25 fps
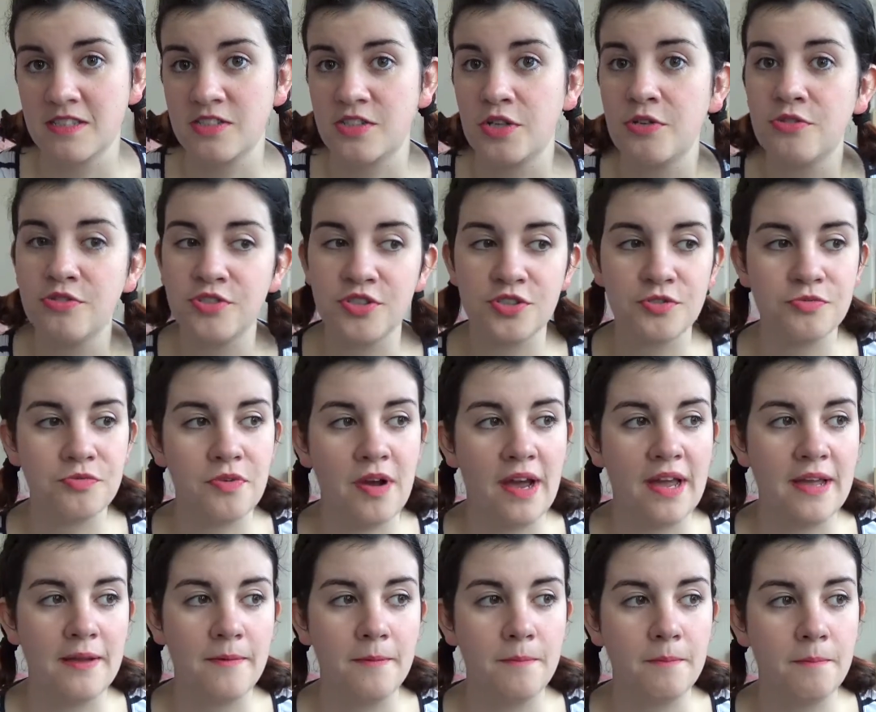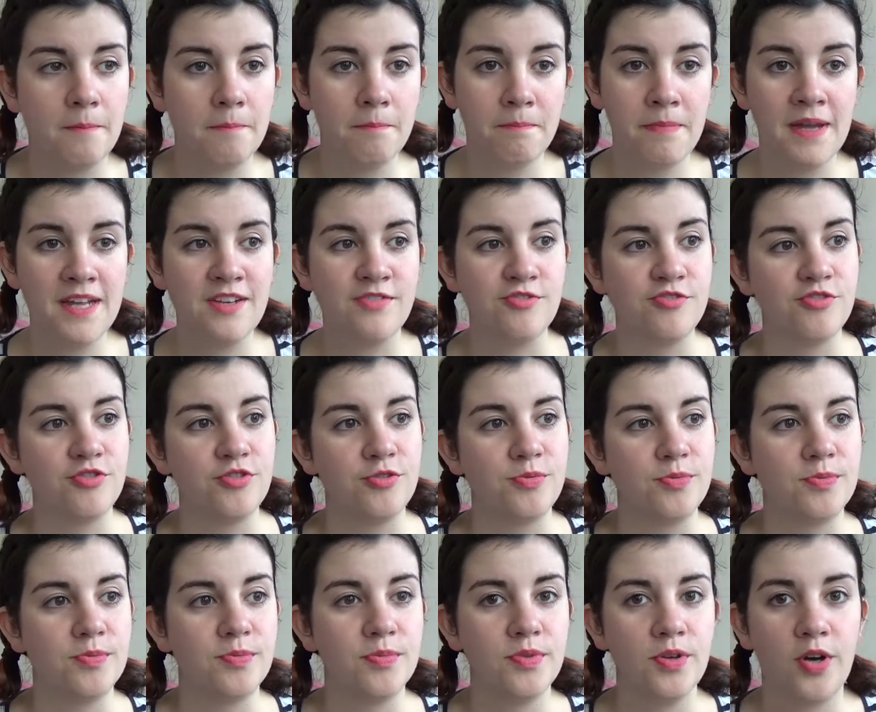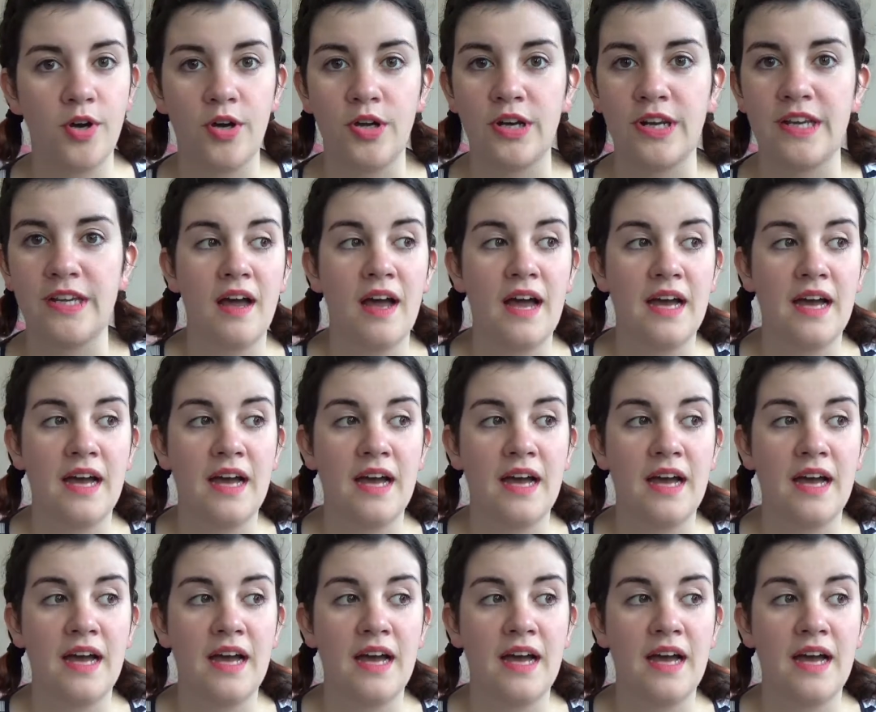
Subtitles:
Don't just write bedroom on it.